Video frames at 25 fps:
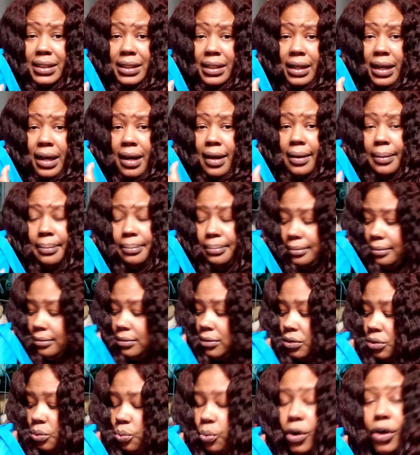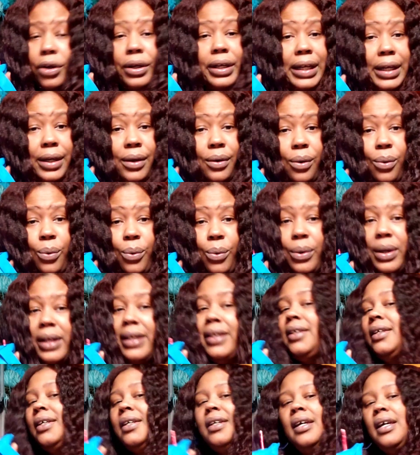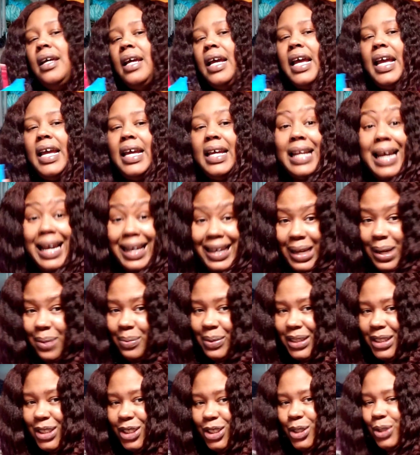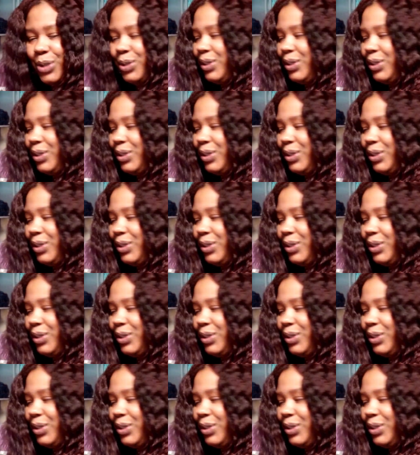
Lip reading: that I'm working on. And I can't wait to show